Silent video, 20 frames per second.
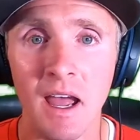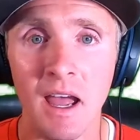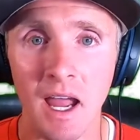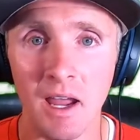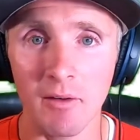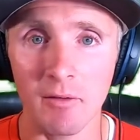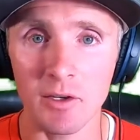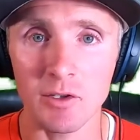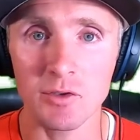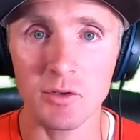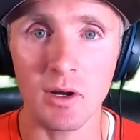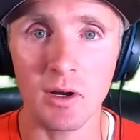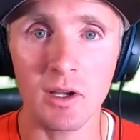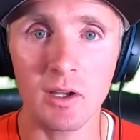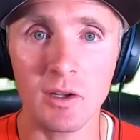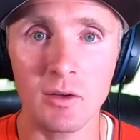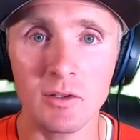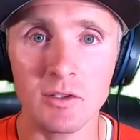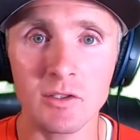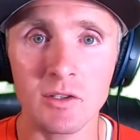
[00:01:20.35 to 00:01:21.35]
IV
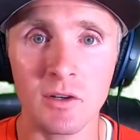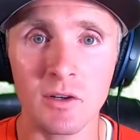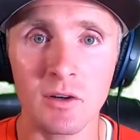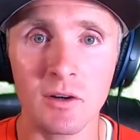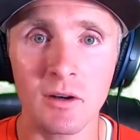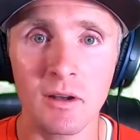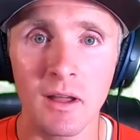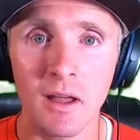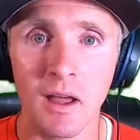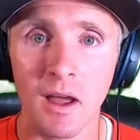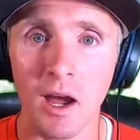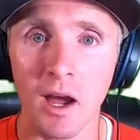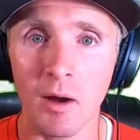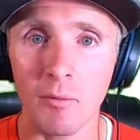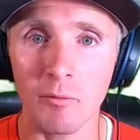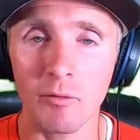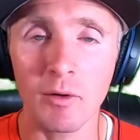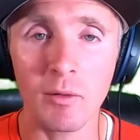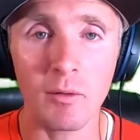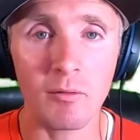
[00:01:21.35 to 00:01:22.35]
drug user,
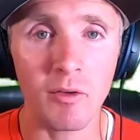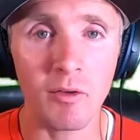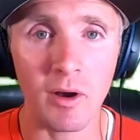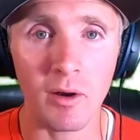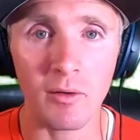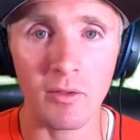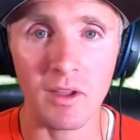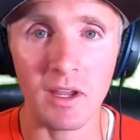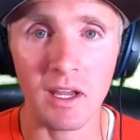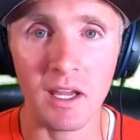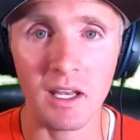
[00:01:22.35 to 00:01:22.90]
frequent flyer of the